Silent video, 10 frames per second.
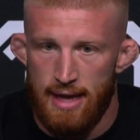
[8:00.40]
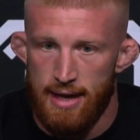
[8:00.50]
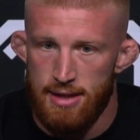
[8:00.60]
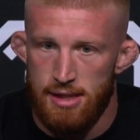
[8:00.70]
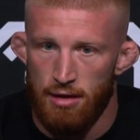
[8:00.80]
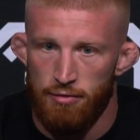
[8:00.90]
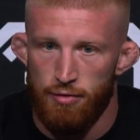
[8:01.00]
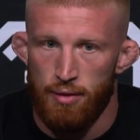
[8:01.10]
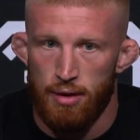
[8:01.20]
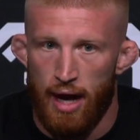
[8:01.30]
tenets of,
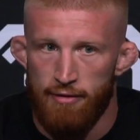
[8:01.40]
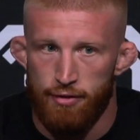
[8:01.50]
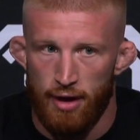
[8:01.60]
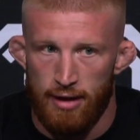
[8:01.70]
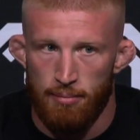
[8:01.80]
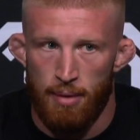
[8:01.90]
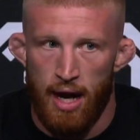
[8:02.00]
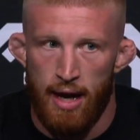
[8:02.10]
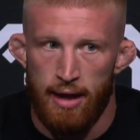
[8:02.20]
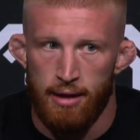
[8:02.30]
I feel like,
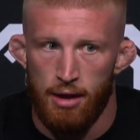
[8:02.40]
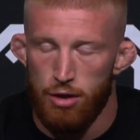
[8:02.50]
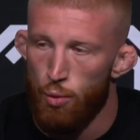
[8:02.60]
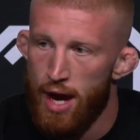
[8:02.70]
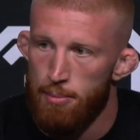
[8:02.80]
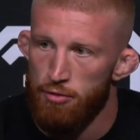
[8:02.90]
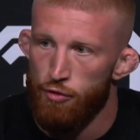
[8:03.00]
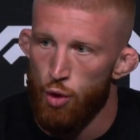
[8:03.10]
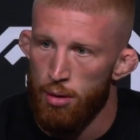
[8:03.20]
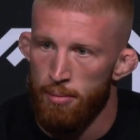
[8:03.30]
the way I
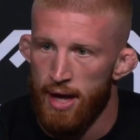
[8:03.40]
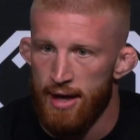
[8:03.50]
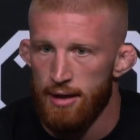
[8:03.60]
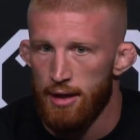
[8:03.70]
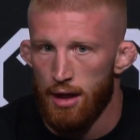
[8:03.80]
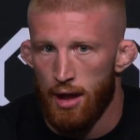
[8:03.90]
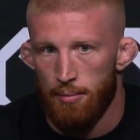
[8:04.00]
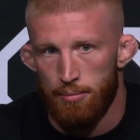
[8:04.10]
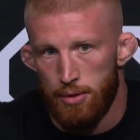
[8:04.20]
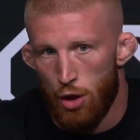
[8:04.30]
perform. And,
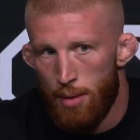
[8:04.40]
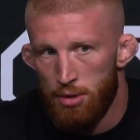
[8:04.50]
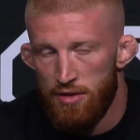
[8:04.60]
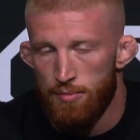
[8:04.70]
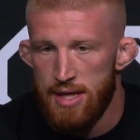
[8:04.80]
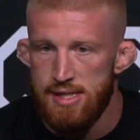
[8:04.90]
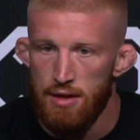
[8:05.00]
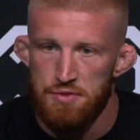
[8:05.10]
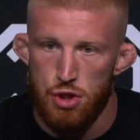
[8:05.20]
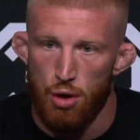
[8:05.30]
you know, I believe in
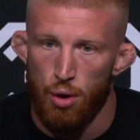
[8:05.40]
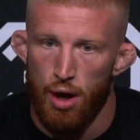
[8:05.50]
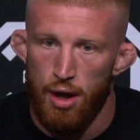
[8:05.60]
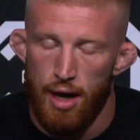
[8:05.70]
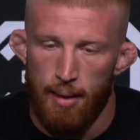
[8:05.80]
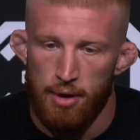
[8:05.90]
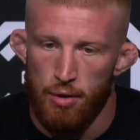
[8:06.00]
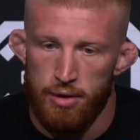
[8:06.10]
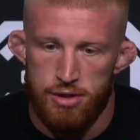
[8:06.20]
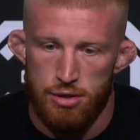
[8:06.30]
myself, so I'm
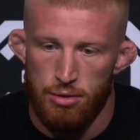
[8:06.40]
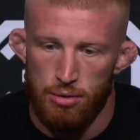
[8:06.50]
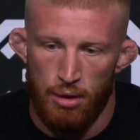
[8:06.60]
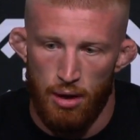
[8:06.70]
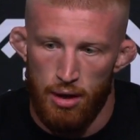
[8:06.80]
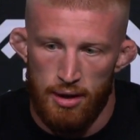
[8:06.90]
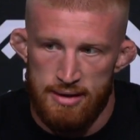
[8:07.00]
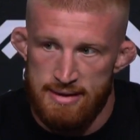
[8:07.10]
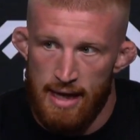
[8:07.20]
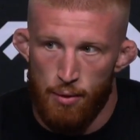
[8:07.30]
going to
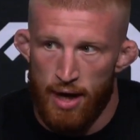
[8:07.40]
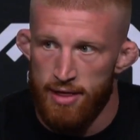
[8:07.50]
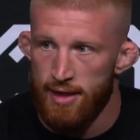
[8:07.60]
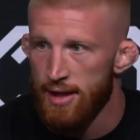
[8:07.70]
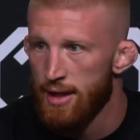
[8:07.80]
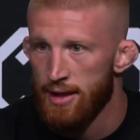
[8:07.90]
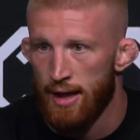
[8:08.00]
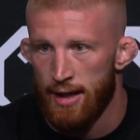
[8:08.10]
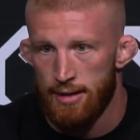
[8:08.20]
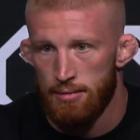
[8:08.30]
say what I think
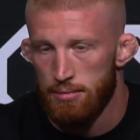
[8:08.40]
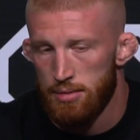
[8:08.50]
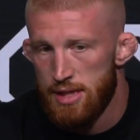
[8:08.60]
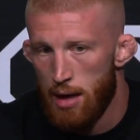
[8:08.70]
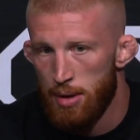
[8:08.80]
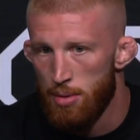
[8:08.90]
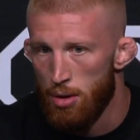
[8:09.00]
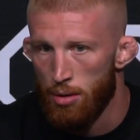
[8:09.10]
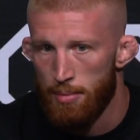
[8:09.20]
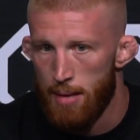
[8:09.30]
and tell
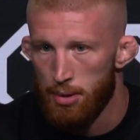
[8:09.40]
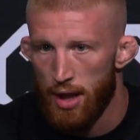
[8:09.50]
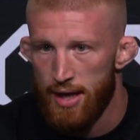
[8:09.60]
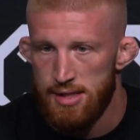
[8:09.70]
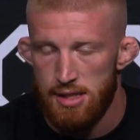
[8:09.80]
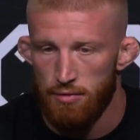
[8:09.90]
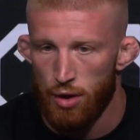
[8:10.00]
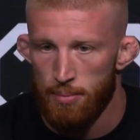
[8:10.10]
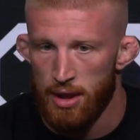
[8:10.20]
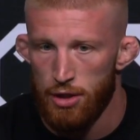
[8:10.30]
people my plans of what
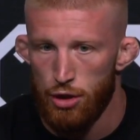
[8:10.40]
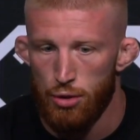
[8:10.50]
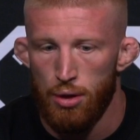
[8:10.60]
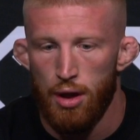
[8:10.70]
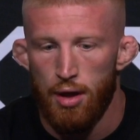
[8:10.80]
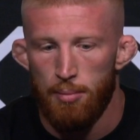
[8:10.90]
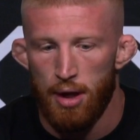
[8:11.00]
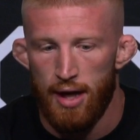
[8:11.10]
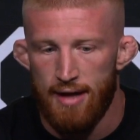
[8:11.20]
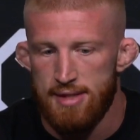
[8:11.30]
I'm going to do.
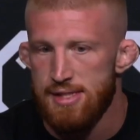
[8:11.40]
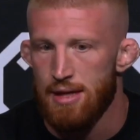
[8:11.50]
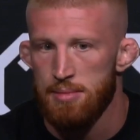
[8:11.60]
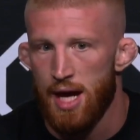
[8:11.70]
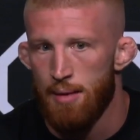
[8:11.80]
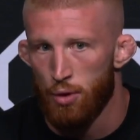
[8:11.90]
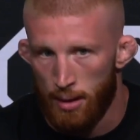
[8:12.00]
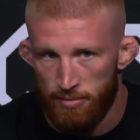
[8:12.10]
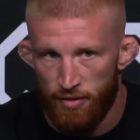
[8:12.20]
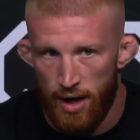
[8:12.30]
But at the same time, when
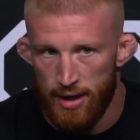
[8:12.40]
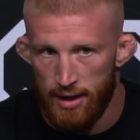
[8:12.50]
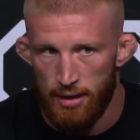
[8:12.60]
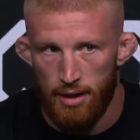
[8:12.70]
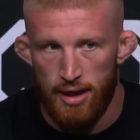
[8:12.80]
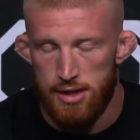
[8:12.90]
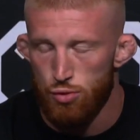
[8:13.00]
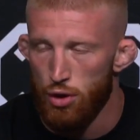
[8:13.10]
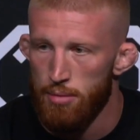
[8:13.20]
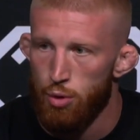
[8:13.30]
I'm fighting, it's
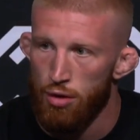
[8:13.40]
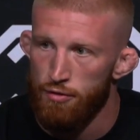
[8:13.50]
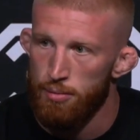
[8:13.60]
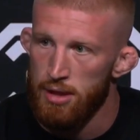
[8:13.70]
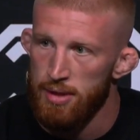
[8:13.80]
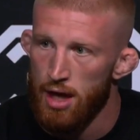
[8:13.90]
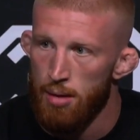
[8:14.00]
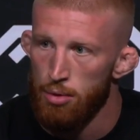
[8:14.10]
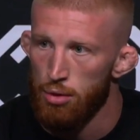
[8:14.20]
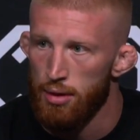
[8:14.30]
really important for me to be
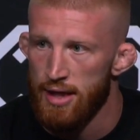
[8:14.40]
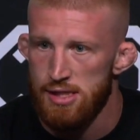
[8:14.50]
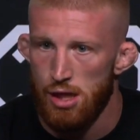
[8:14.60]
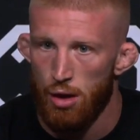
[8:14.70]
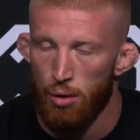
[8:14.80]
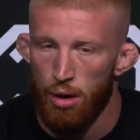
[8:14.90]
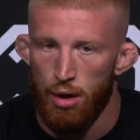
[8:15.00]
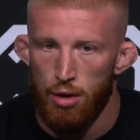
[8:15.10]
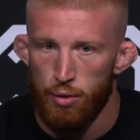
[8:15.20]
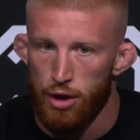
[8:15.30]
humble. And so
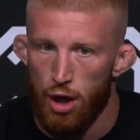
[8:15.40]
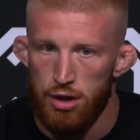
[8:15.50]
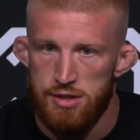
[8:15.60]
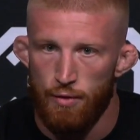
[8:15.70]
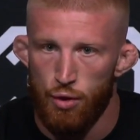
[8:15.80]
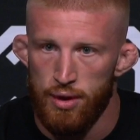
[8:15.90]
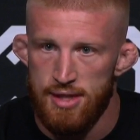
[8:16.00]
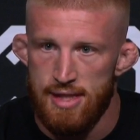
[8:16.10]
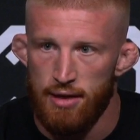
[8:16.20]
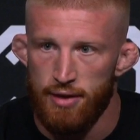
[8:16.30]
regardless of who it
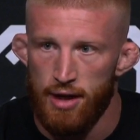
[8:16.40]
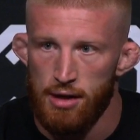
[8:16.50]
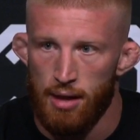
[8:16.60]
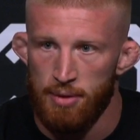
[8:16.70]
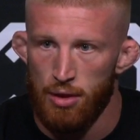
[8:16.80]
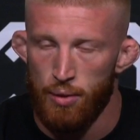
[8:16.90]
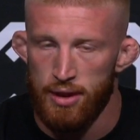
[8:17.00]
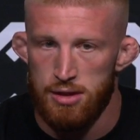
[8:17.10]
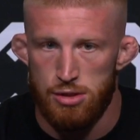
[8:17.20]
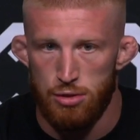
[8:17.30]
is out there, I'm going
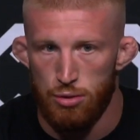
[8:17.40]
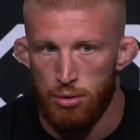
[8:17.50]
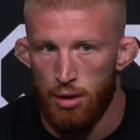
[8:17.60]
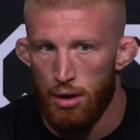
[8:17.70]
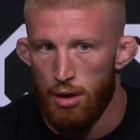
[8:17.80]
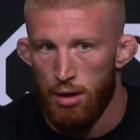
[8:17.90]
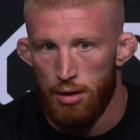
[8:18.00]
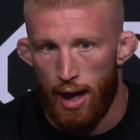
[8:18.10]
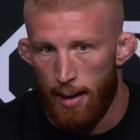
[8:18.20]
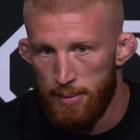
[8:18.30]
to
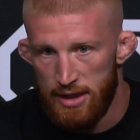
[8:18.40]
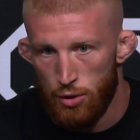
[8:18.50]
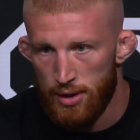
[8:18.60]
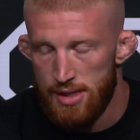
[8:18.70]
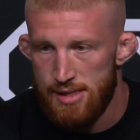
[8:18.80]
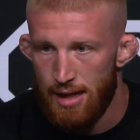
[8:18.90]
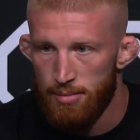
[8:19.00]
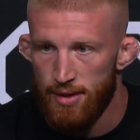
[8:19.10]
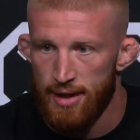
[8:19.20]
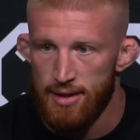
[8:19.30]
be doing the same
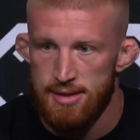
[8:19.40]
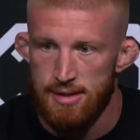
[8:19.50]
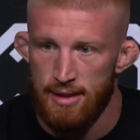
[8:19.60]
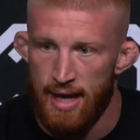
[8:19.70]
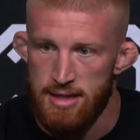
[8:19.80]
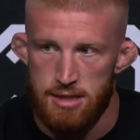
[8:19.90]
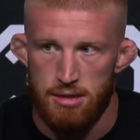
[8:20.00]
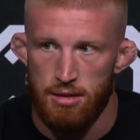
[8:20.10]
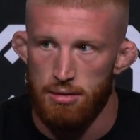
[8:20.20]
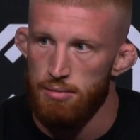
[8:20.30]
things, and that's
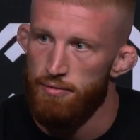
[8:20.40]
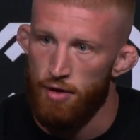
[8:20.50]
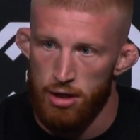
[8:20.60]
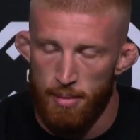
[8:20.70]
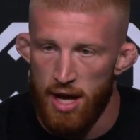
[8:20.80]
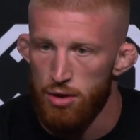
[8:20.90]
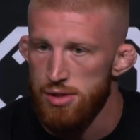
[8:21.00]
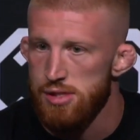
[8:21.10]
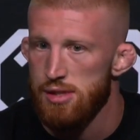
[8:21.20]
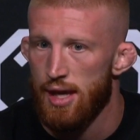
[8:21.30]

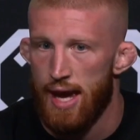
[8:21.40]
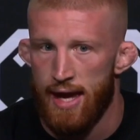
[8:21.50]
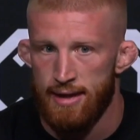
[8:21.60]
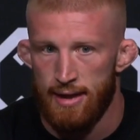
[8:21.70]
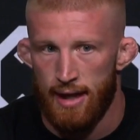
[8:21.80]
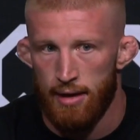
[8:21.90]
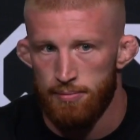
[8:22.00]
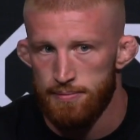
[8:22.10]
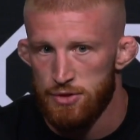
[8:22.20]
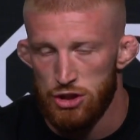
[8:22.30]
fundamentals and
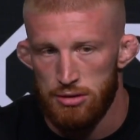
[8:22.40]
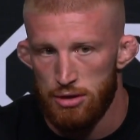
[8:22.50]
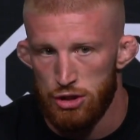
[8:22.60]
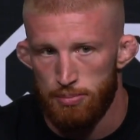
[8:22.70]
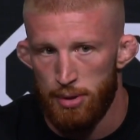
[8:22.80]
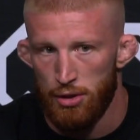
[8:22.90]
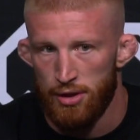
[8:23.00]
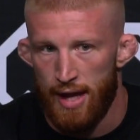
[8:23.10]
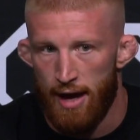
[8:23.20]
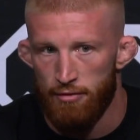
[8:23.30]
just building
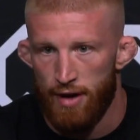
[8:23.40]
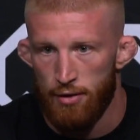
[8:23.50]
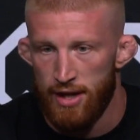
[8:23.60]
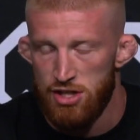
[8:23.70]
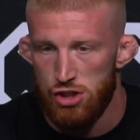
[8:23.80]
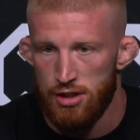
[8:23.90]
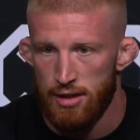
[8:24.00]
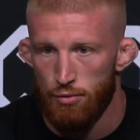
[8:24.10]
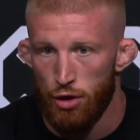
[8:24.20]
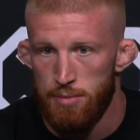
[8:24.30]
that foundation
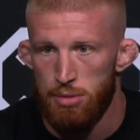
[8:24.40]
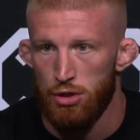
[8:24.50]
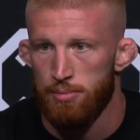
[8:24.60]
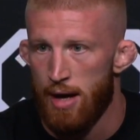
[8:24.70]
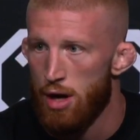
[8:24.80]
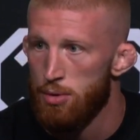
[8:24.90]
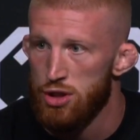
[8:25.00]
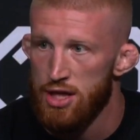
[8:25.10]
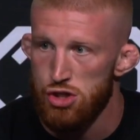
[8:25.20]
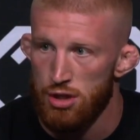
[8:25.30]
and really building my
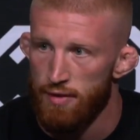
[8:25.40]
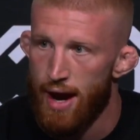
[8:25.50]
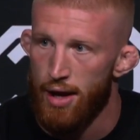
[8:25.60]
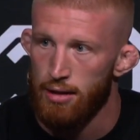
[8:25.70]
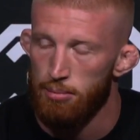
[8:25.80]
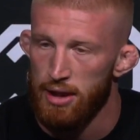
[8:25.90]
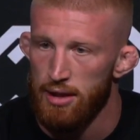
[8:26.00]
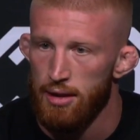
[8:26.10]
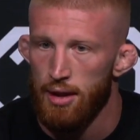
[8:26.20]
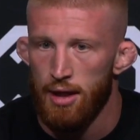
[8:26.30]
reputation of how I
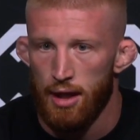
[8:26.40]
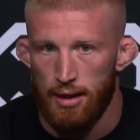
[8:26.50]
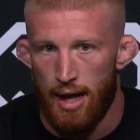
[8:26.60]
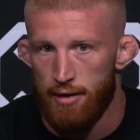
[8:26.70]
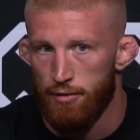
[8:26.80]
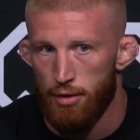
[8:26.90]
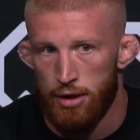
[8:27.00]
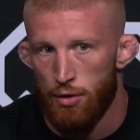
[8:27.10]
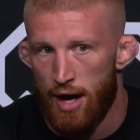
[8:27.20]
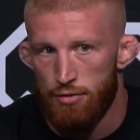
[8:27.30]
compete. A lot of, you
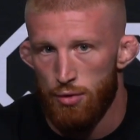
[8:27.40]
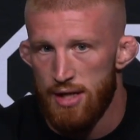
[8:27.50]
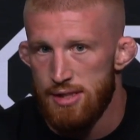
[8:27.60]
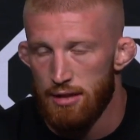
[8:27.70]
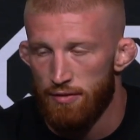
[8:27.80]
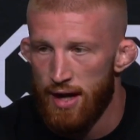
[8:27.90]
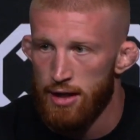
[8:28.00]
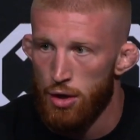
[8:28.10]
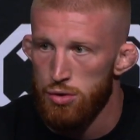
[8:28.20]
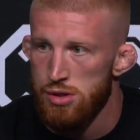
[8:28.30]
know, every wrestling fan
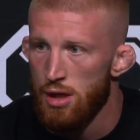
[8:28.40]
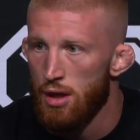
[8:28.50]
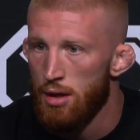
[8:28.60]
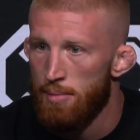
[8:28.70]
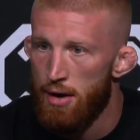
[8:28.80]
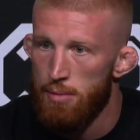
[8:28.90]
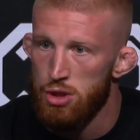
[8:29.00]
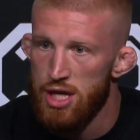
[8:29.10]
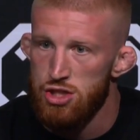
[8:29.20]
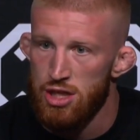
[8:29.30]
knows my
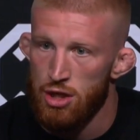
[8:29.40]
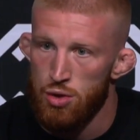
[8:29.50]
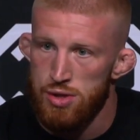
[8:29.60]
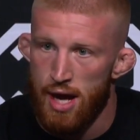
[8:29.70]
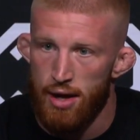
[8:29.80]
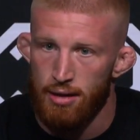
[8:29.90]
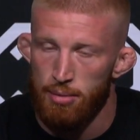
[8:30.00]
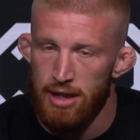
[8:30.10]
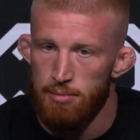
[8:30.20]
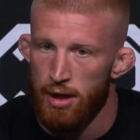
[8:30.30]
reputation and knows how I
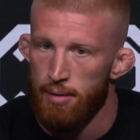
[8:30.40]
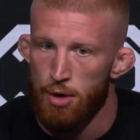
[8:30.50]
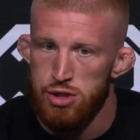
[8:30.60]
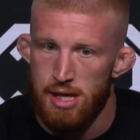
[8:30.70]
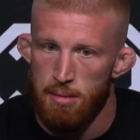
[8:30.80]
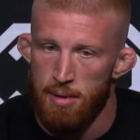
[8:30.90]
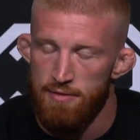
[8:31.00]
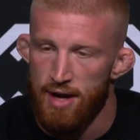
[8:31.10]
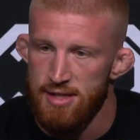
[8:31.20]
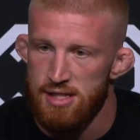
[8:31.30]
compete, but most MMA
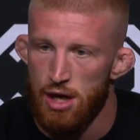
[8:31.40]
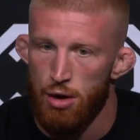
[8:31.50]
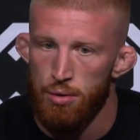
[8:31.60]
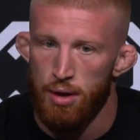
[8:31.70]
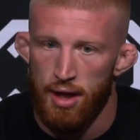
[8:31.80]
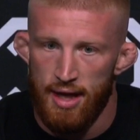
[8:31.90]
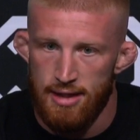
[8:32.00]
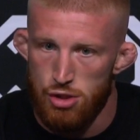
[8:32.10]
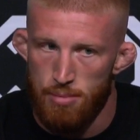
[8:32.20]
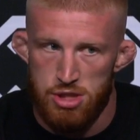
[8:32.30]
fans don't. And
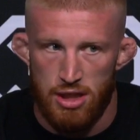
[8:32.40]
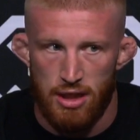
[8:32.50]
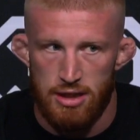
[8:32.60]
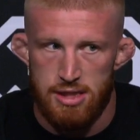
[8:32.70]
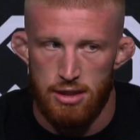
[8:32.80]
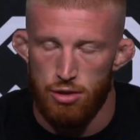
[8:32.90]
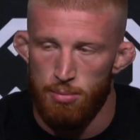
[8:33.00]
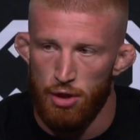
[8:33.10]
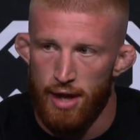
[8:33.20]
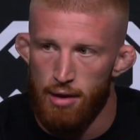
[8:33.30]
so I'm just going to continue to
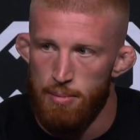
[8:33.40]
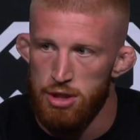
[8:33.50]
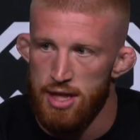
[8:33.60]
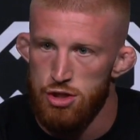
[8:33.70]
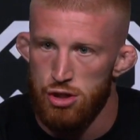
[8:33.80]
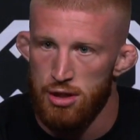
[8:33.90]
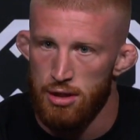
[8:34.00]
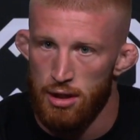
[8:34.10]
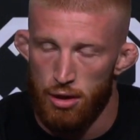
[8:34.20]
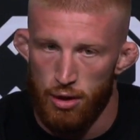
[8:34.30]
build that reputation,
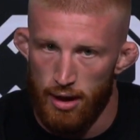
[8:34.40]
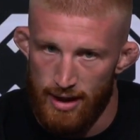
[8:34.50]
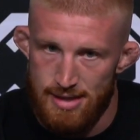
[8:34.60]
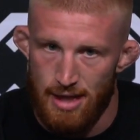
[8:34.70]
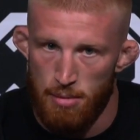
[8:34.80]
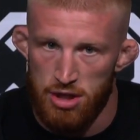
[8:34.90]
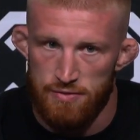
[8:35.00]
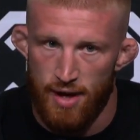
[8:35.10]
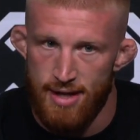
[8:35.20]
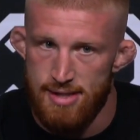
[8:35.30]
you know, like I said, amongst
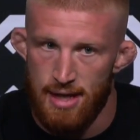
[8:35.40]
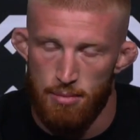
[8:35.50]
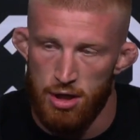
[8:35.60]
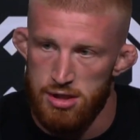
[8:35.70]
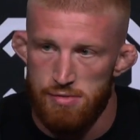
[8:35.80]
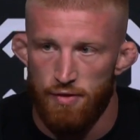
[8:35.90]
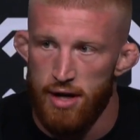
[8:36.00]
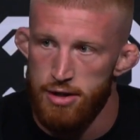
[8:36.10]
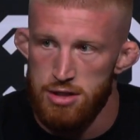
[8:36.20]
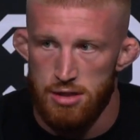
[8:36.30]
fans and amongst
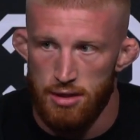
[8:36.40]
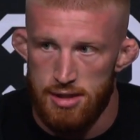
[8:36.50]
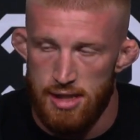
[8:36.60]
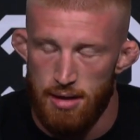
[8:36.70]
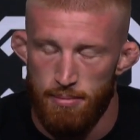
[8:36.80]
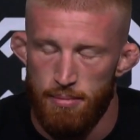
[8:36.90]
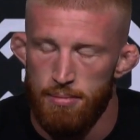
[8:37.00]
fighters the same.